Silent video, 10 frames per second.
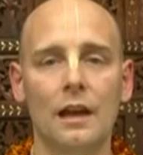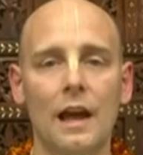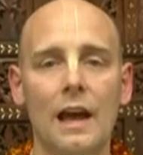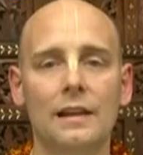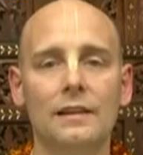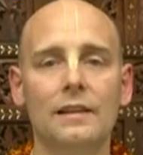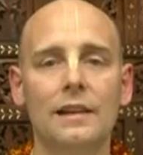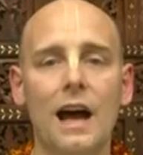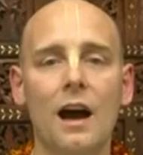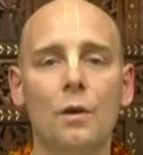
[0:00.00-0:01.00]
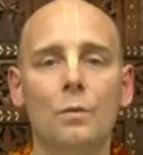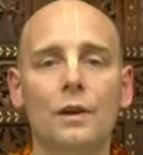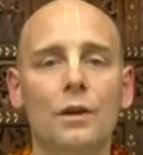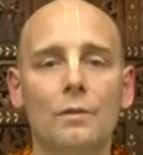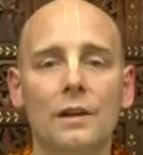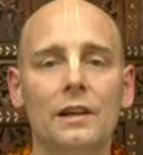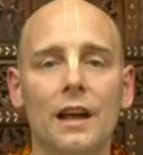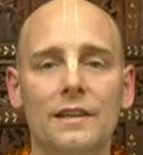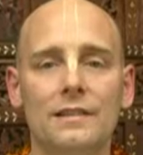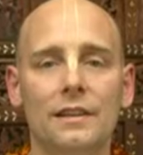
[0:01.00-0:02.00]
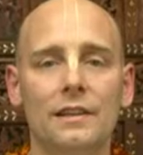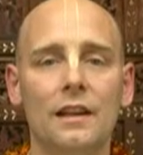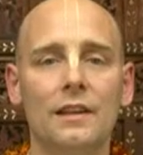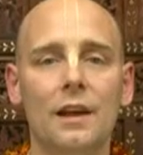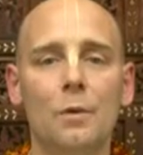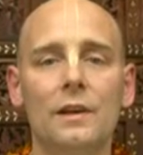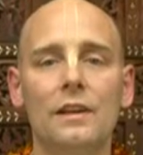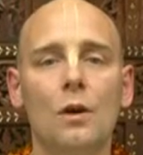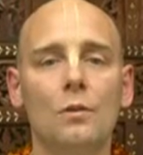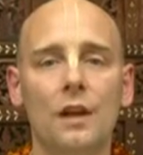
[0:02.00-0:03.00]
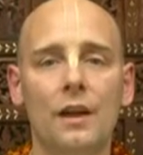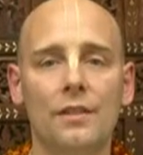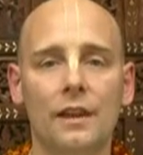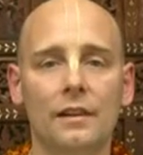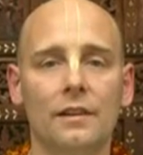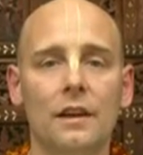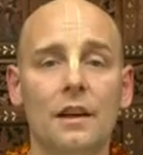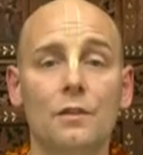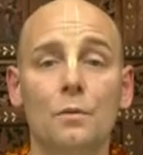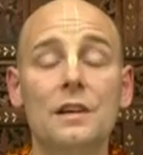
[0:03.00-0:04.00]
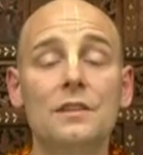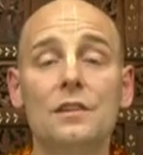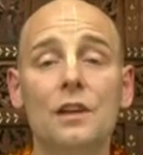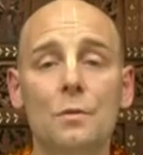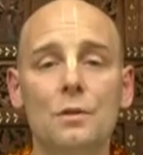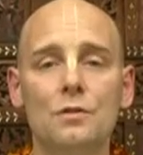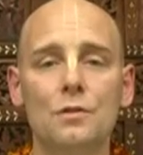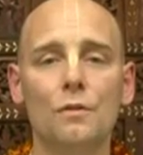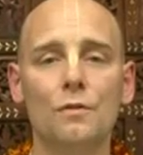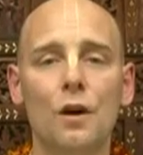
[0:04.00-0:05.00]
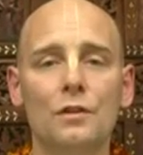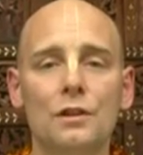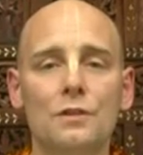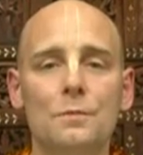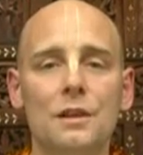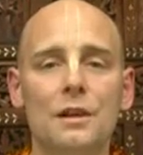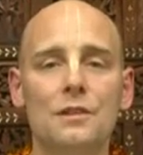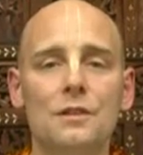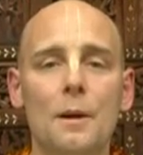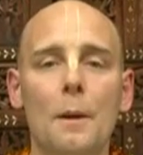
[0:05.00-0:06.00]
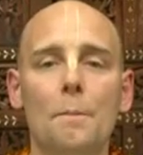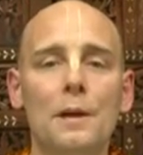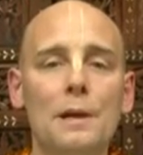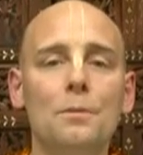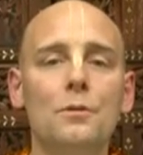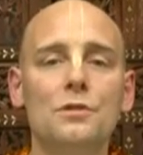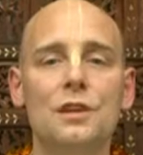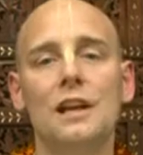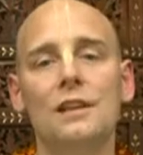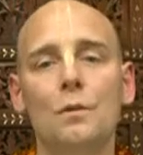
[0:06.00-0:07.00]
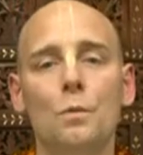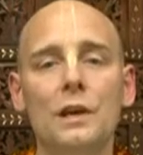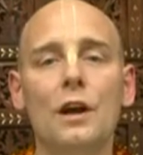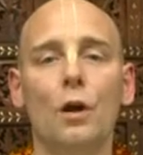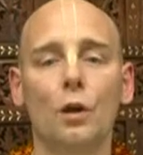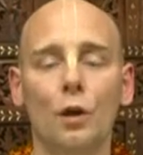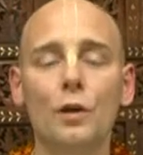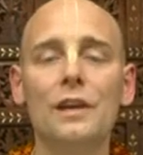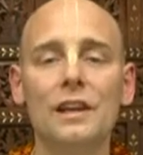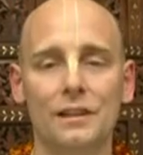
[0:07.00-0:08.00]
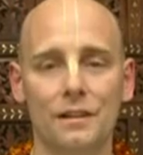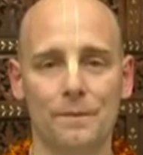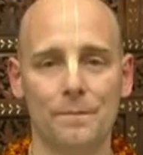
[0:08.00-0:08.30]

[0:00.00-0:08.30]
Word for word: And now we are realizing that we know nothing. The reason that we're so fallen is because people say that we are learned.